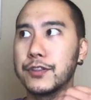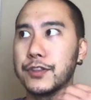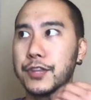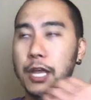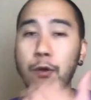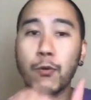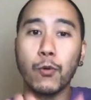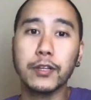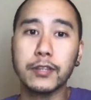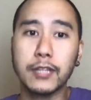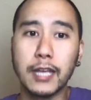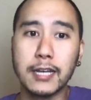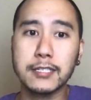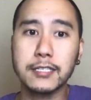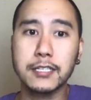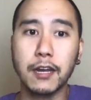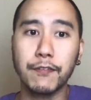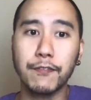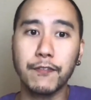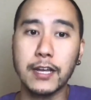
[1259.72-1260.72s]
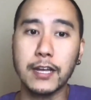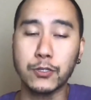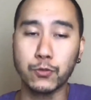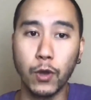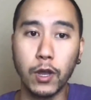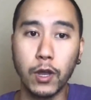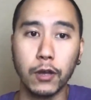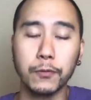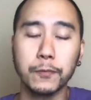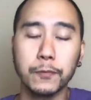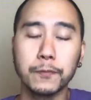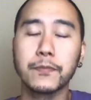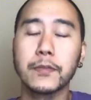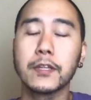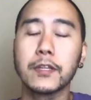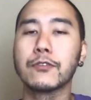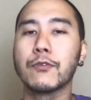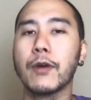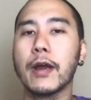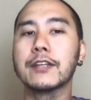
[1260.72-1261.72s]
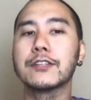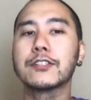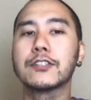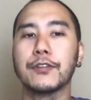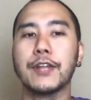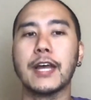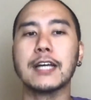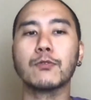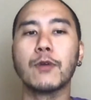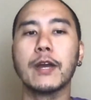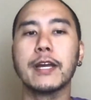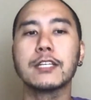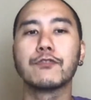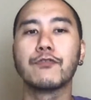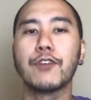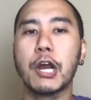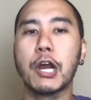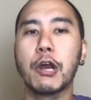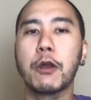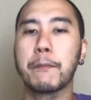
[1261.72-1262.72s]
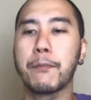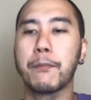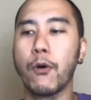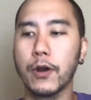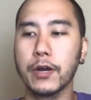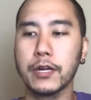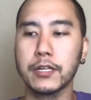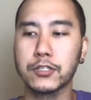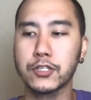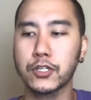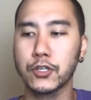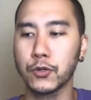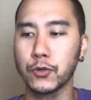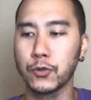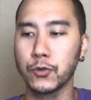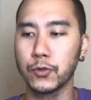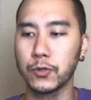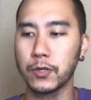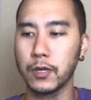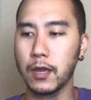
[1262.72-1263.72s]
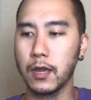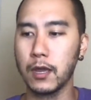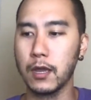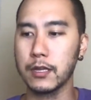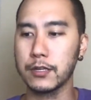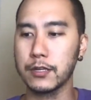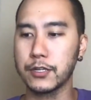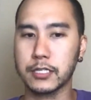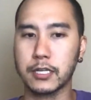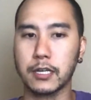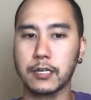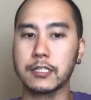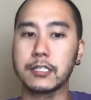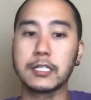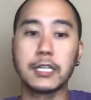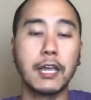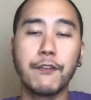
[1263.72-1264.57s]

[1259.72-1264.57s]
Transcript: they want that stuff as well, right? So that's why it's very important to just